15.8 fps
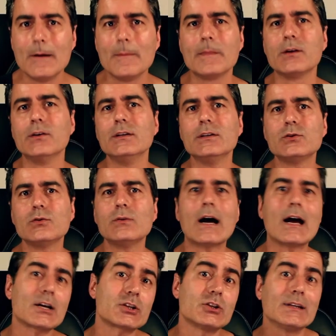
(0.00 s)
You need to
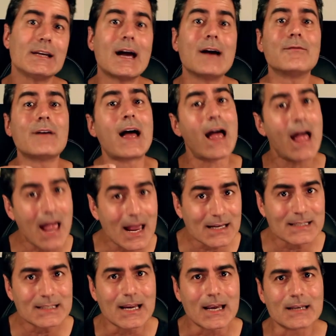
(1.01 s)
actually have
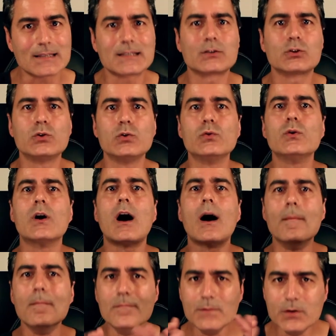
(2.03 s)
access to a
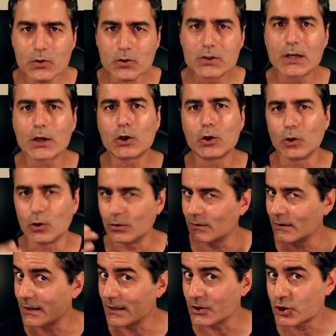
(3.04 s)
musical
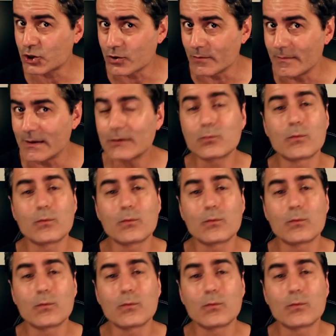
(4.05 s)
instrument,